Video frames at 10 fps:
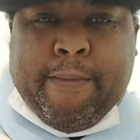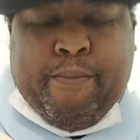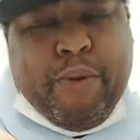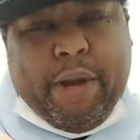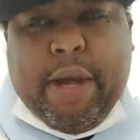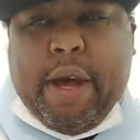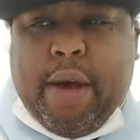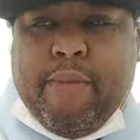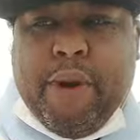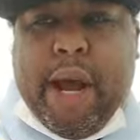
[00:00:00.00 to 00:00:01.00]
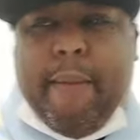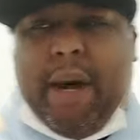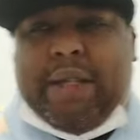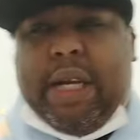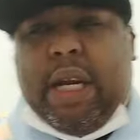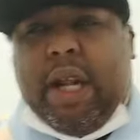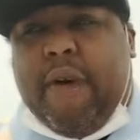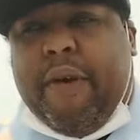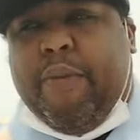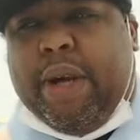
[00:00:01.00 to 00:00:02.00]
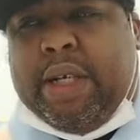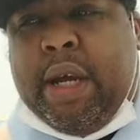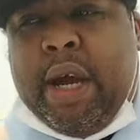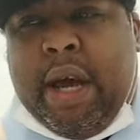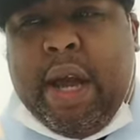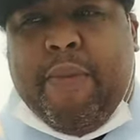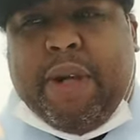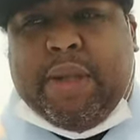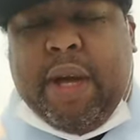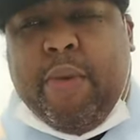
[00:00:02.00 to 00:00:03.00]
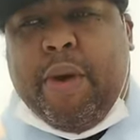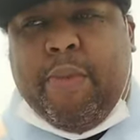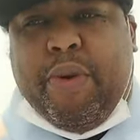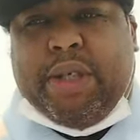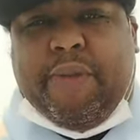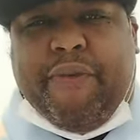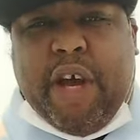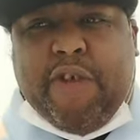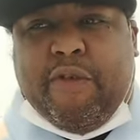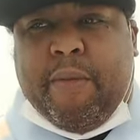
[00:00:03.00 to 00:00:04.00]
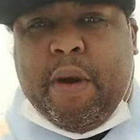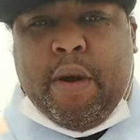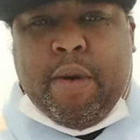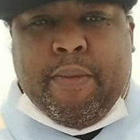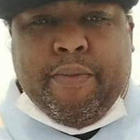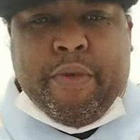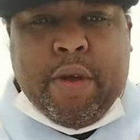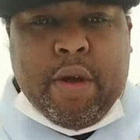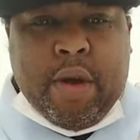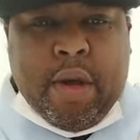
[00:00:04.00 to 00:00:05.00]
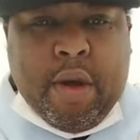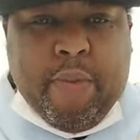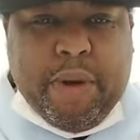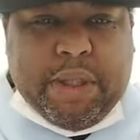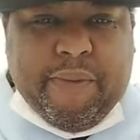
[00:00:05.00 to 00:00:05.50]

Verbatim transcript: Bring yeah, bring out Montana Love. He brings he brings some, he'll, he'll bring some fans from um he'll bring some